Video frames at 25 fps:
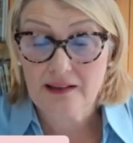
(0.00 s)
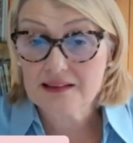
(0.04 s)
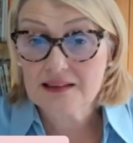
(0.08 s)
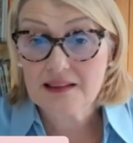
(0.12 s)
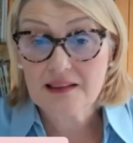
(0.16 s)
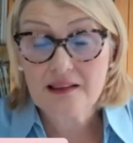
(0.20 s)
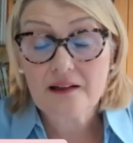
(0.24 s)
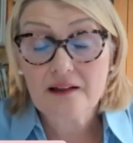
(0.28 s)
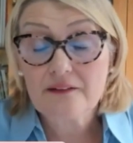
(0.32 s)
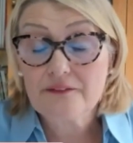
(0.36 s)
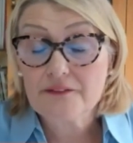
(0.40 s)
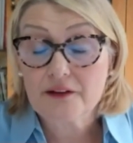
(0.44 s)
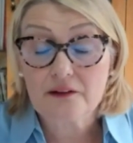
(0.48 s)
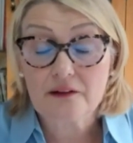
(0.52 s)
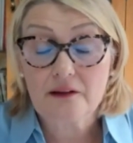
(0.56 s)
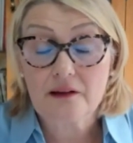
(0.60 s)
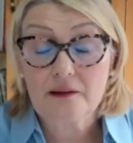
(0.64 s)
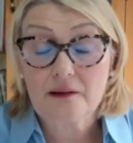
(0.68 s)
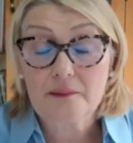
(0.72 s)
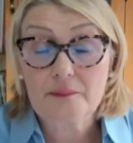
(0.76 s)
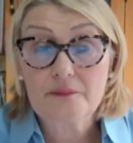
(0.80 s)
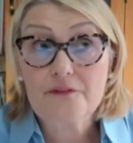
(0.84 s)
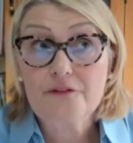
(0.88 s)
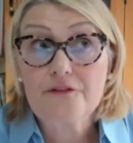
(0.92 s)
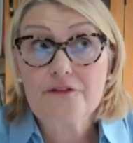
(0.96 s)
I did. I felt
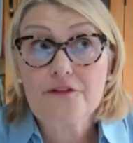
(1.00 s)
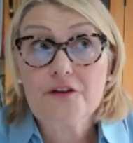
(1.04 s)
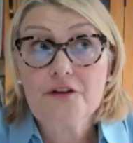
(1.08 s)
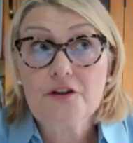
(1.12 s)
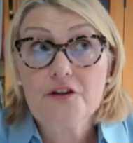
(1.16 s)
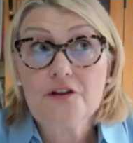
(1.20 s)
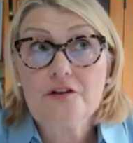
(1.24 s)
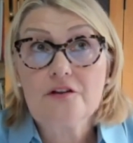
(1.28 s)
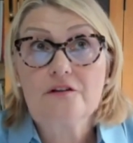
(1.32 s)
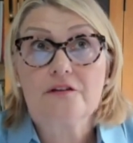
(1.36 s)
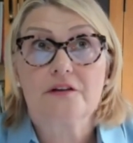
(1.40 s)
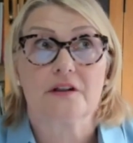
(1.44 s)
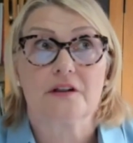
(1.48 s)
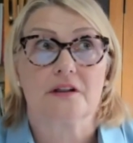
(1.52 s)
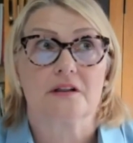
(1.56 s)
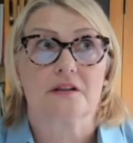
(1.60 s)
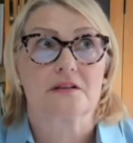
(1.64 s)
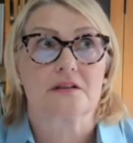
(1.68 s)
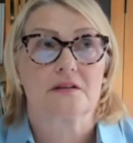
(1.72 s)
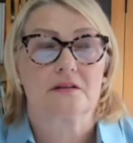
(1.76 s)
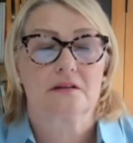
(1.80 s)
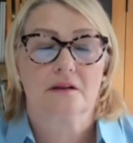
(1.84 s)
furious.